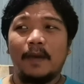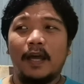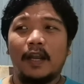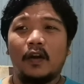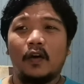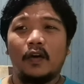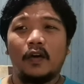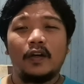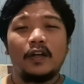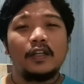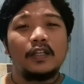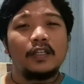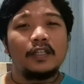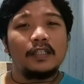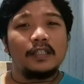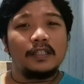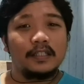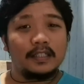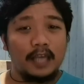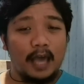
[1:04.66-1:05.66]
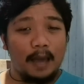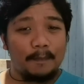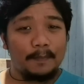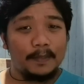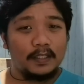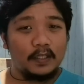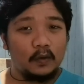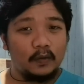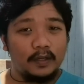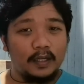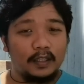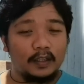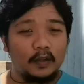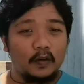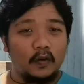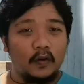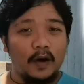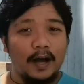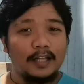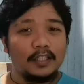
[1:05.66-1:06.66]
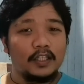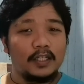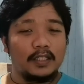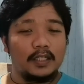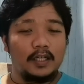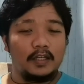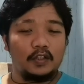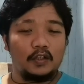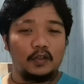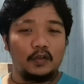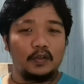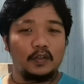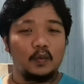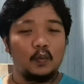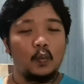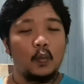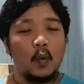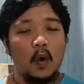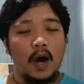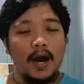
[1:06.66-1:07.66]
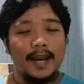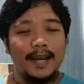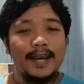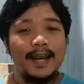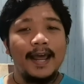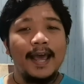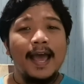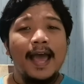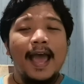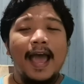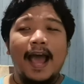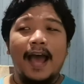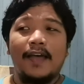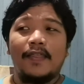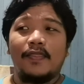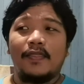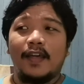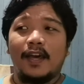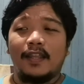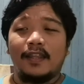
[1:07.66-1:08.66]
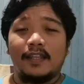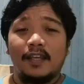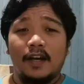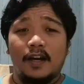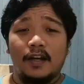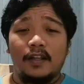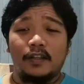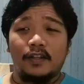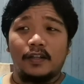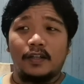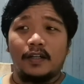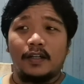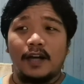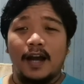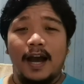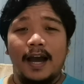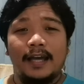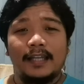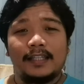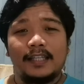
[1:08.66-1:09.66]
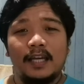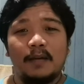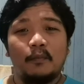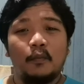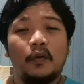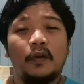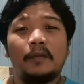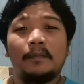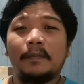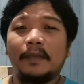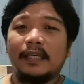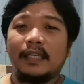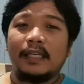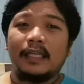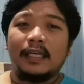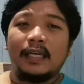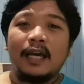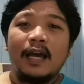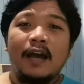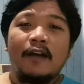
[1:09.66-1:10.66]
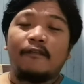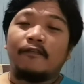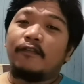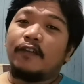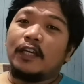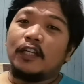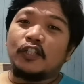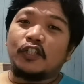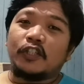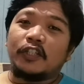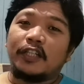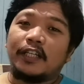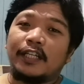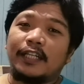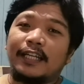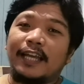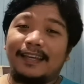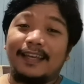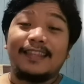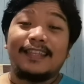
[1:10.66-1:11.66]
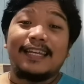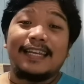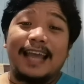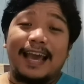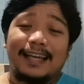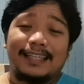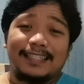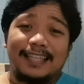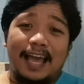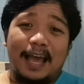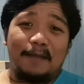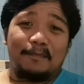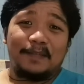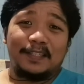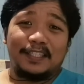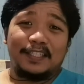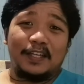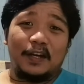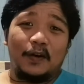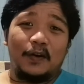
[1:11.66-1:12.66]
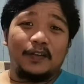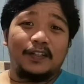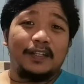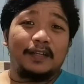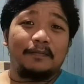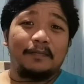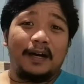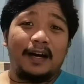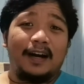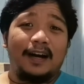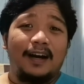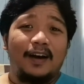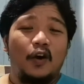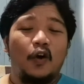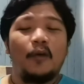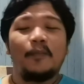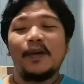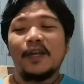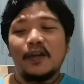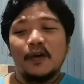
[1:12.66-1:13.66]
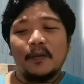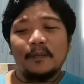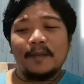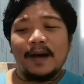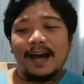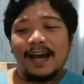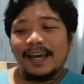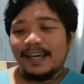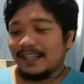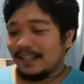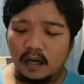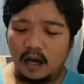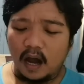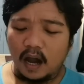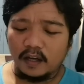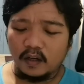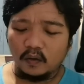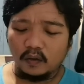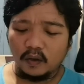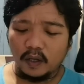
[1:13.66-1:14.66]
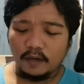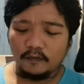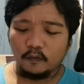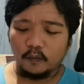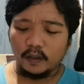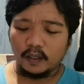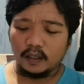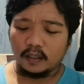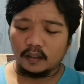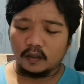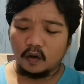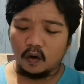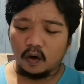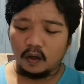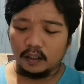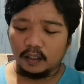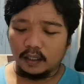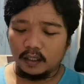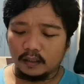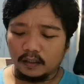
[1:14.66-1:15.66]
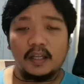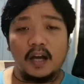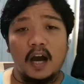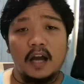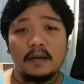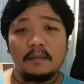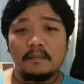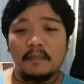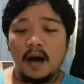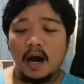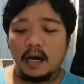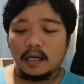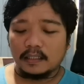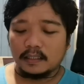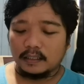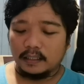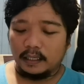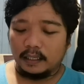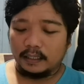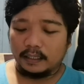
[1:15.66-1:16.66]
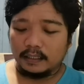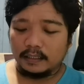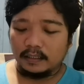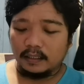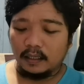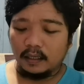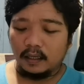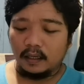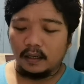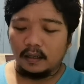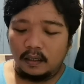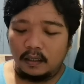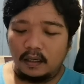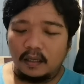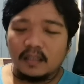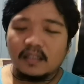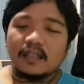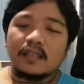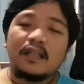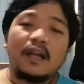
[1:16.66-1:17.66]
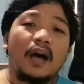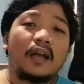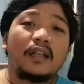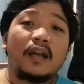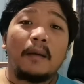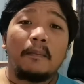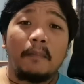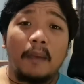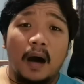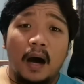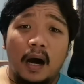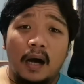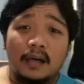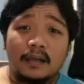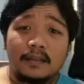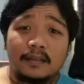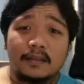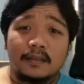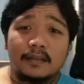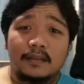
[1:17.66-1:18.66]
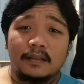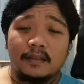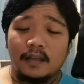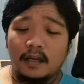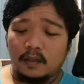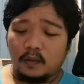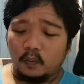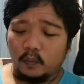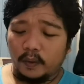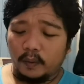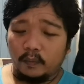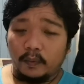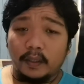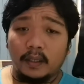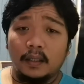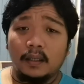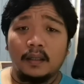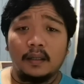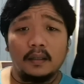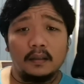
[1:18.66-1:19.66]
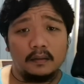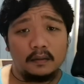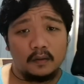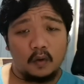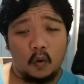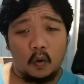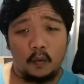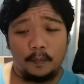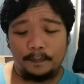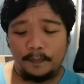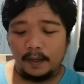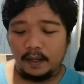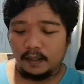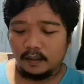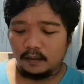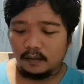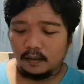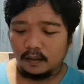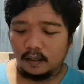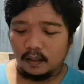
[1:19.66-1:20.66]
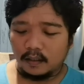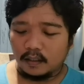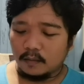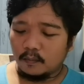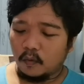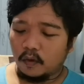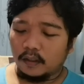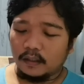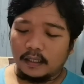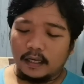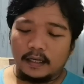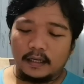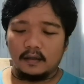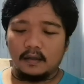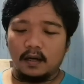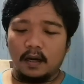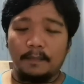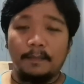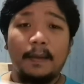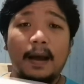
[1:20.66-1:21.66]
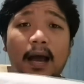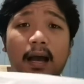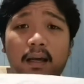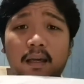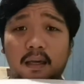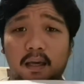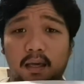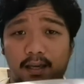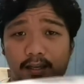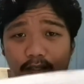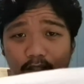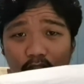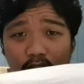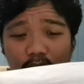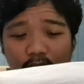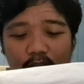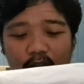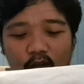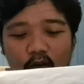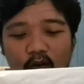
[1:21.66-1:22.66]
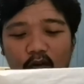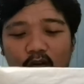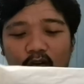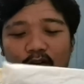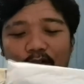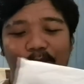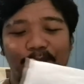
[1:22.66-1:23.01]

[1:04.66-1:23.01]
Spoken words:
Pero sa episode na to, I'll just introduce one. And then the other item will be featured in the next episode, diba? Hope you don't mind. I don't know if we can call it unboxing kasi it's not a box that we will open. It's more like a package. Ito.